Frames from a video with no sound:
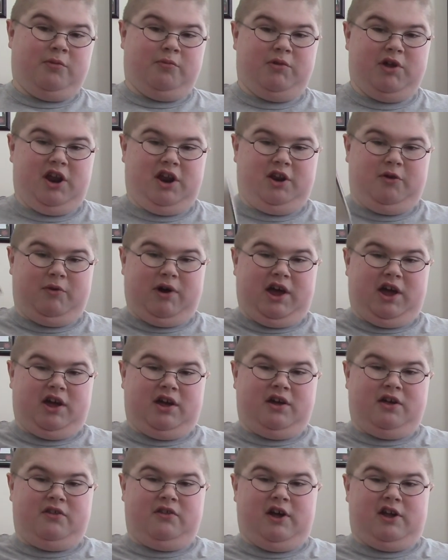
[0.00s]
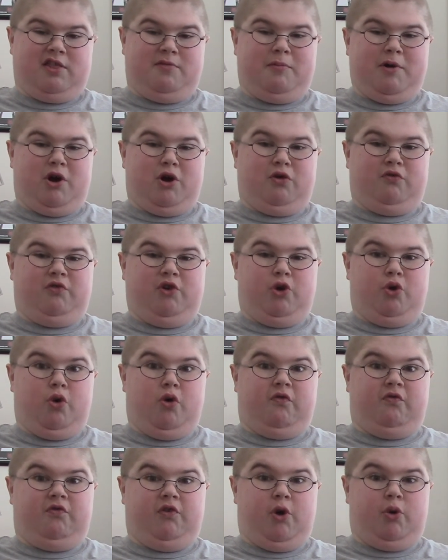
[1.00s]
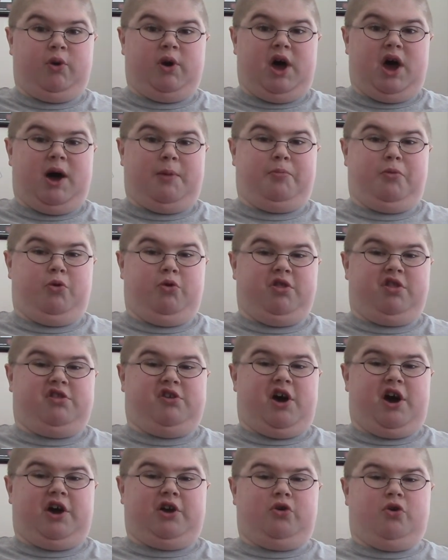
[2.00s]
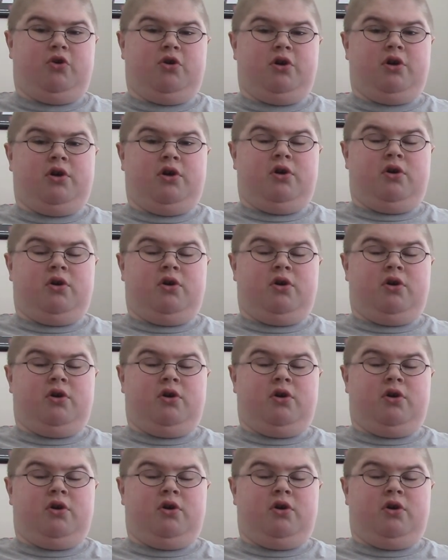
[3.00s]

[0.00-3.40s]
But anyway, that's my review of Fiona Apple's Tidal.